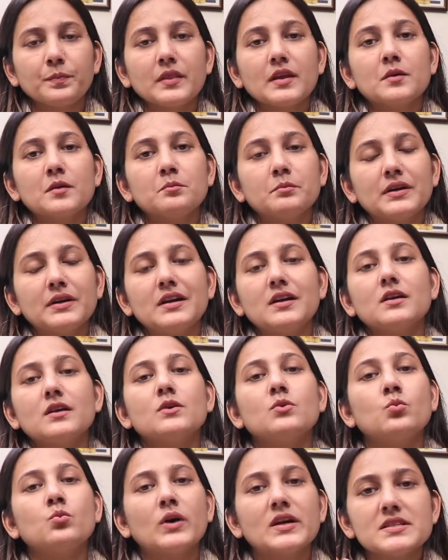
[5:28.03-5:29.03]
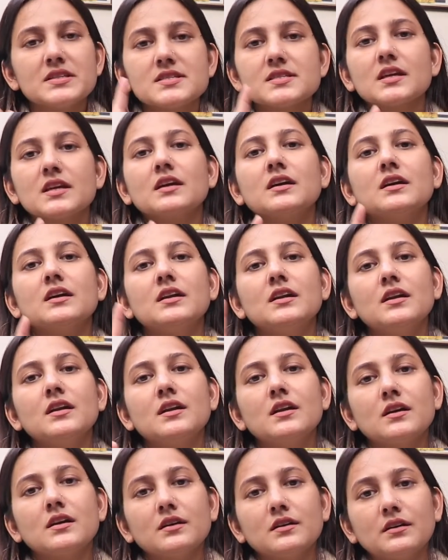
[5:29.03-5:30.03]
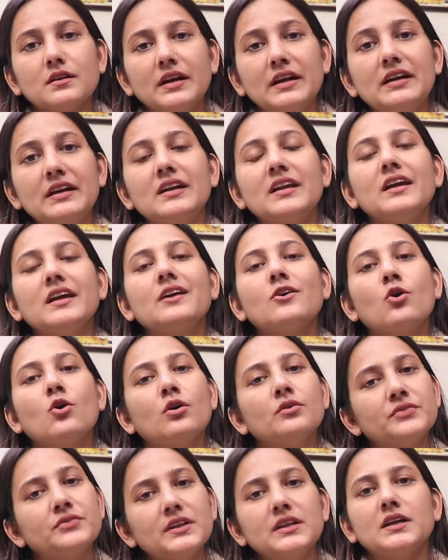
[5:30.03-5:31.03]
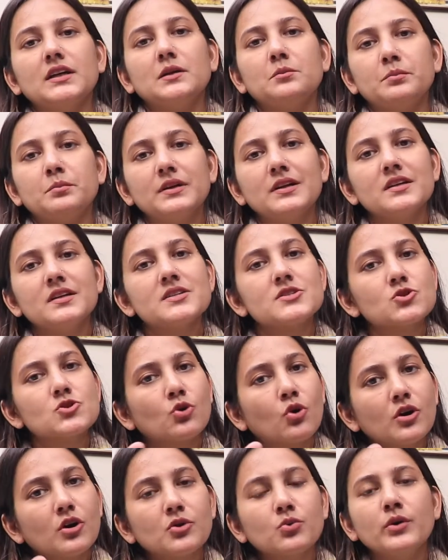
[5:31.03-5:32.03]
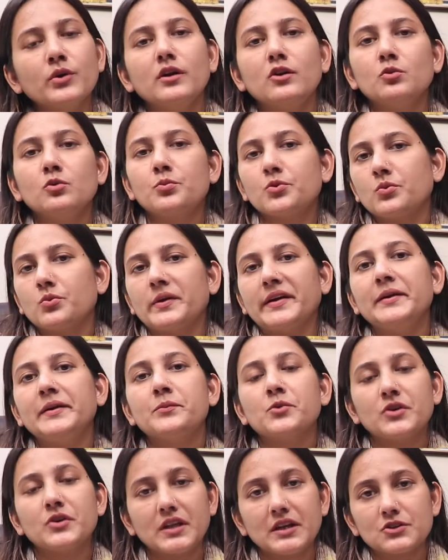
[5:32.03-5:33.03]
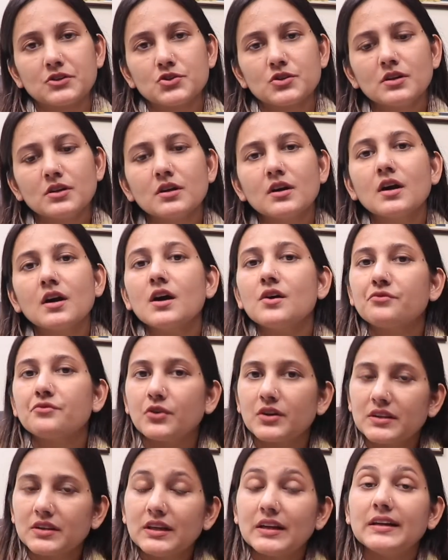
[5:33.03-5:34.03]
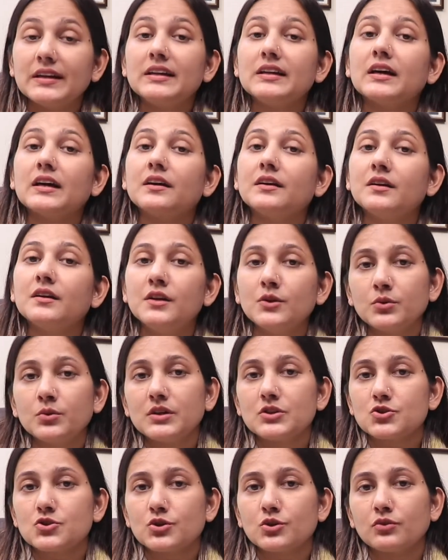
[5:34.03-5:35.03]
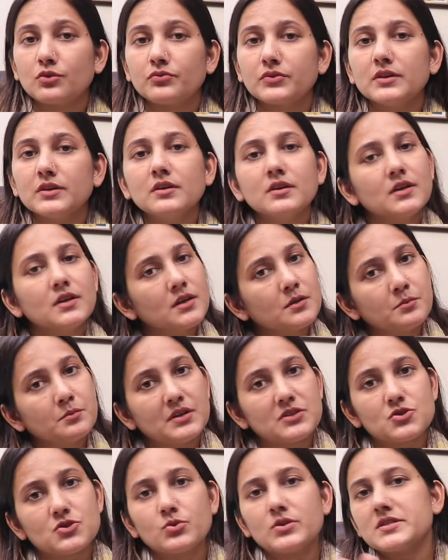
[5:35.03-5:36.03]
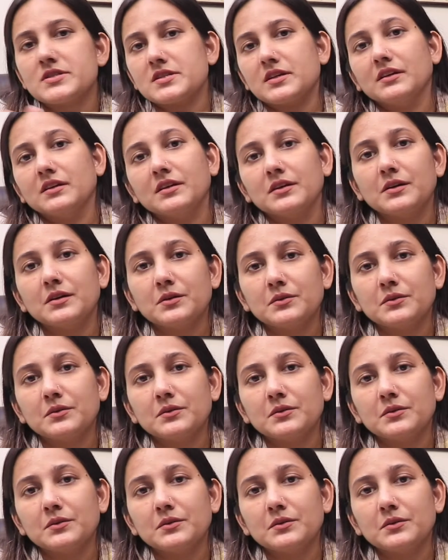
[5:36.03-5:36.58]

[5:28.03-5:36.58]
But one single intake of the I pill is not going to provide protection for the entire duration of the menstrual cycle.